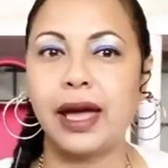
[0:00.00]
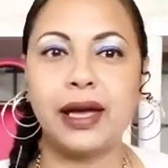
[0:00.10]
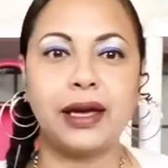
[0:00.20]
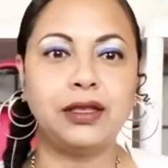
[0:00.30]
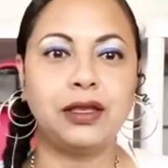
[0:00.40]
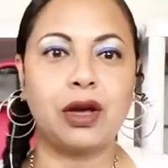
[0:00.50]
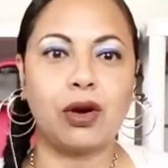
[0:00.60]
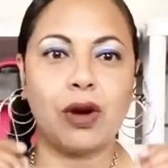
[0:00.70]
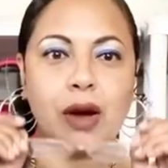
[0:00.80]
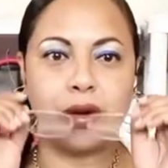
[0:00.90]
And you
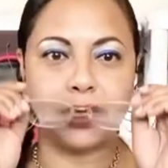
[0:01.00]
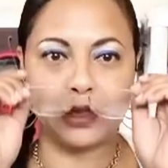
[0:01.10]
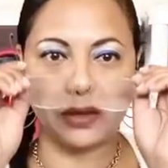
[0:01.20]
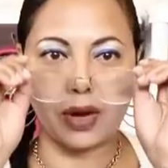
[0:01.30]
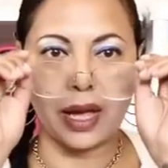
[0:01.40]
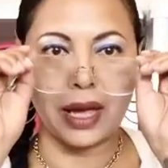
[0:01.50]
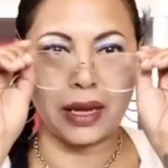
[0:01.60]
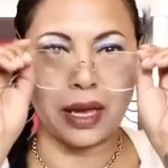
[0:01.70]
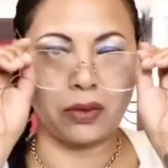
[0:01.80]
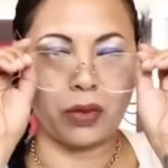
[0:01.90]
know, I wanted to go
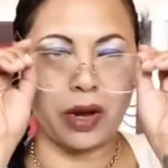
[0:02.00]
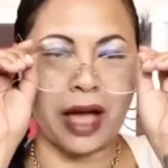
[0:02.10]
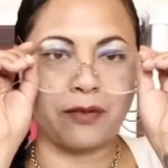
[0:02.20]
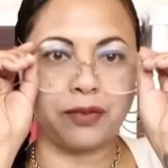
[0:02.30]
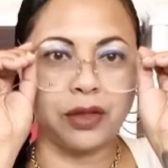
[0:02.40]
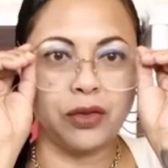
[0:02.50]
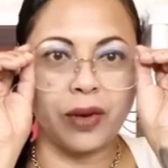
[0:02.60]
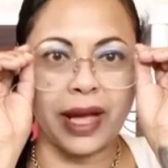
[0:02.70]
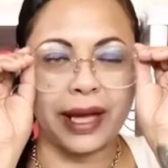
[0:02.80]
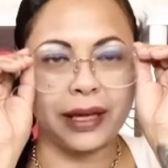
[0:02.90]
ahead and I have
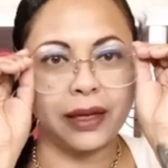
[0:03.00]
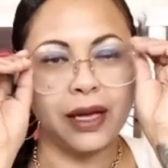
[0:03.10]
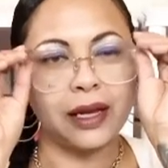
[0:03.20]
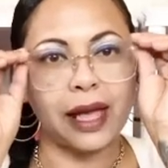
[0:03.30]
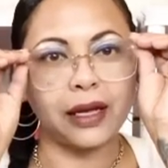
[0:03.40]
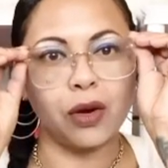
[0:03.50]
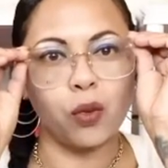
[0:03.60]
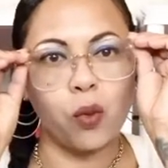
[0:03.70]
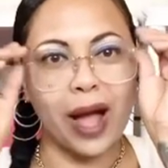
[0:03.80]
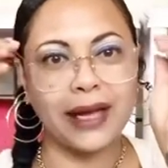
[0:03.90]
blue and like a
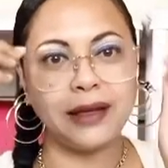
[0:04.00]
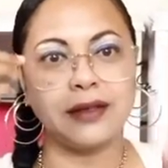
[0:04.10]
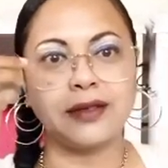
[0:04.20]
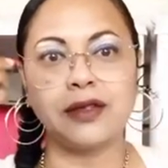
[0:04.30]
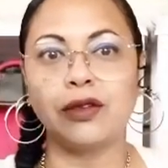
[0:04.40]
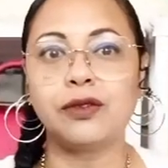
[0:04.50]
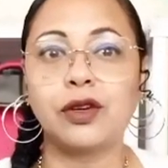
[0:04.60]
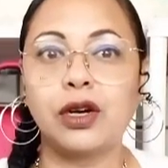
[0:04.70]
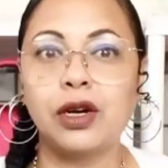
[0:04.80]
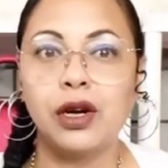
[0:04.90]
white
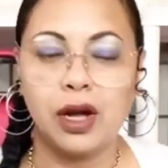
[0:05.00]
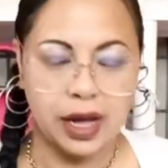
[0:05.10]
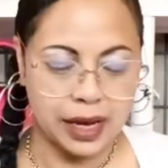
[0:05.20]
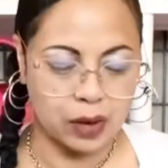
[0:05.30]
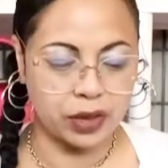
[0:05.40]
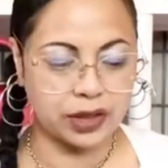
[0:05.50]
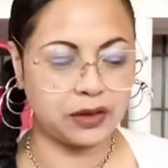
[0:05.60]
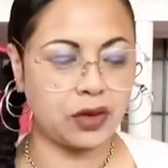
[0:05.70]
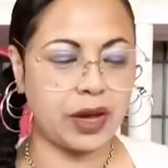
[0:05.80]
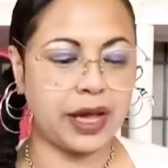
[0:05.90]
silver, and I wanted
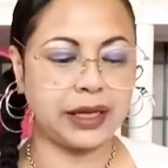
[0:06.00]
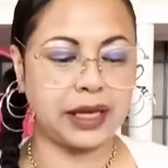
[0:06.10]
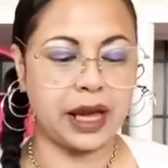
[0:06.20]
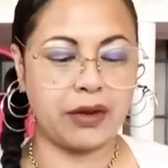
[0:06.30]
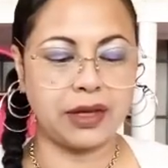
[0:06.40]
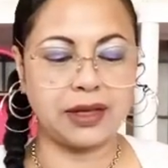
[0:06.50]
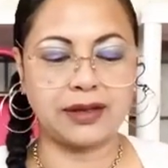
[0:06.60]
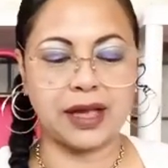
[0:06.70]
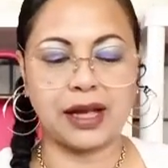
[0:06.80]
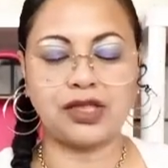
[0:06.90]
to go ahead and carry
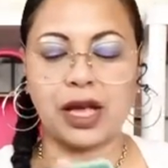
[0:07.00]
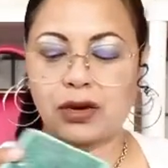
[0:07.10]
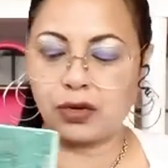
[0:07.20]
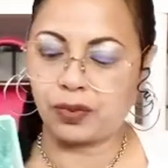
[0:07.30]
this eyeshadow